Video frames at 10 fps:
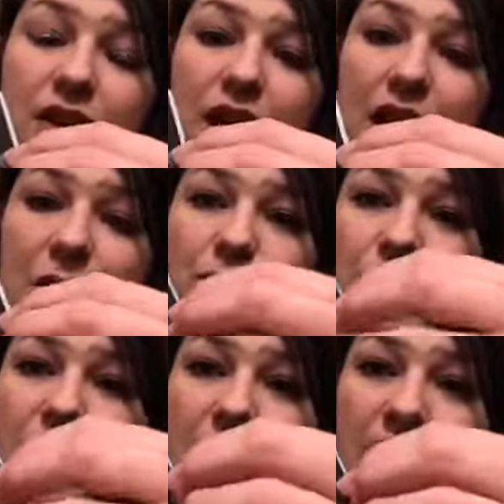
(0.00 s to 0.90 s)
And I'm
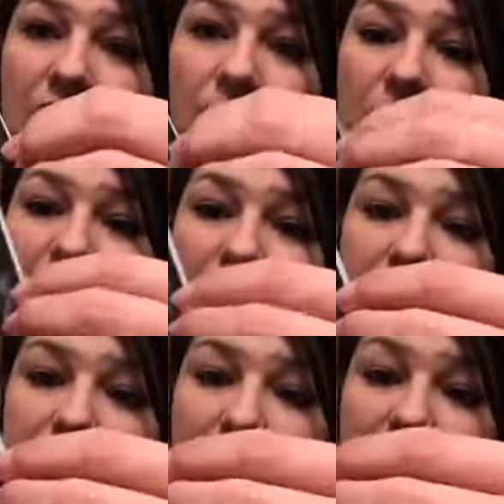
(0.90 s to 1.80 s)
turning here
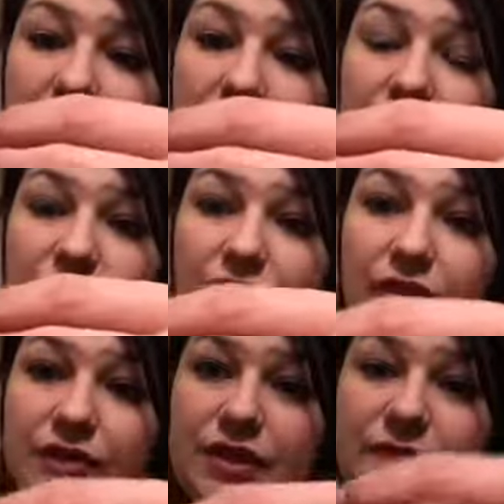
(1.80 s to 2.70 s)
because my nail's
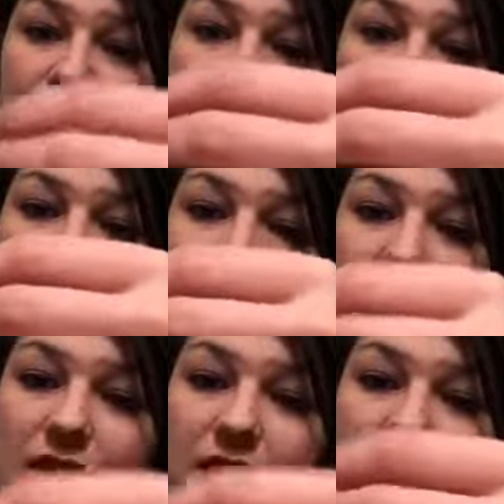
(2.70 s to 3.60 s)
curved,
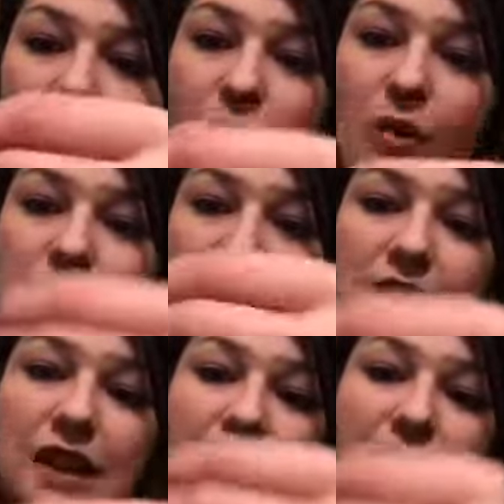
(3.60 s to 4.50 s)
okay? So I'm always at
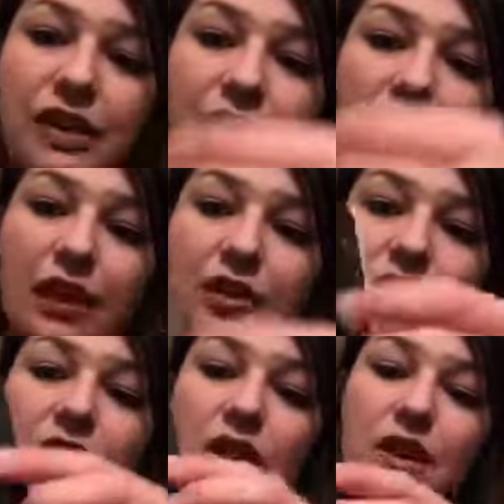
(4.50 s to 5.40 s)
a 90-degree
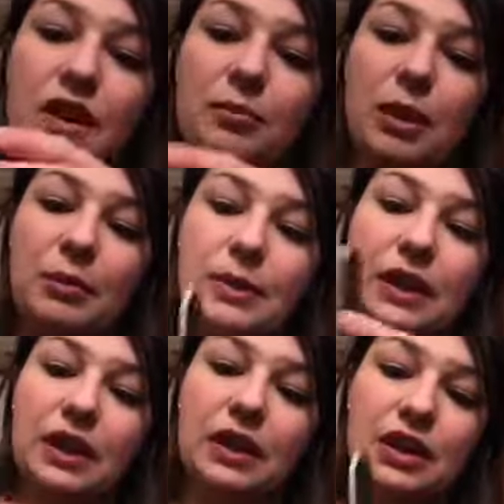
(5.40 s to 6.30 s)
angle,
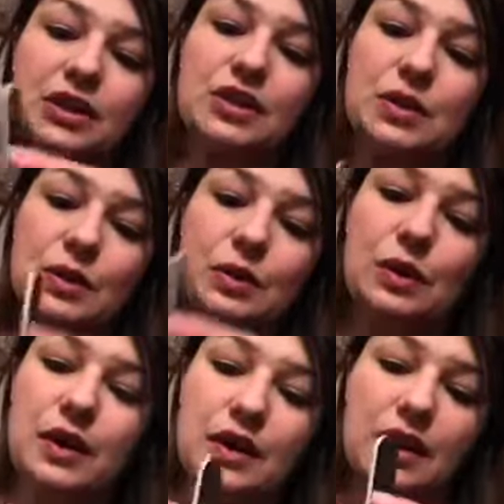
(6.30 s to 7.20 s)
perpendicular
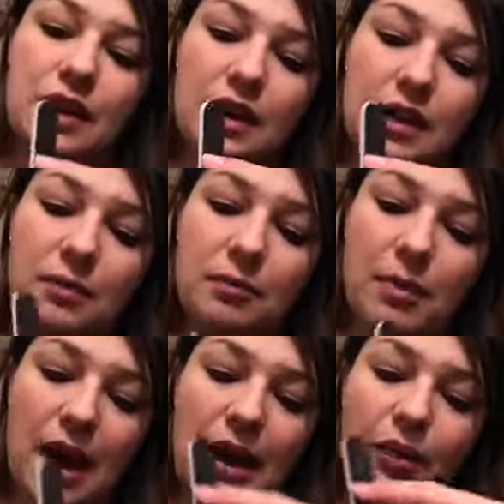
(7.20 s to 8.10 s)
to
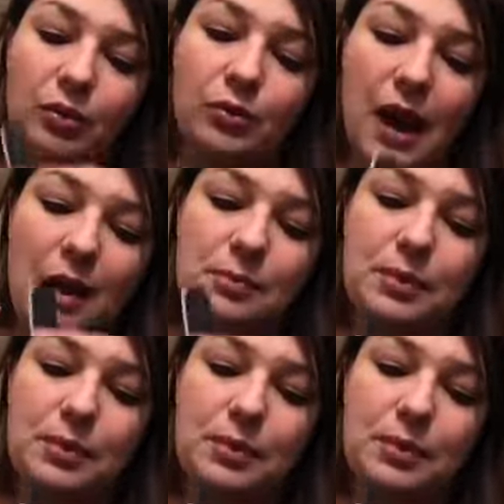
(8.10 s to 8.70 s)
my wrap.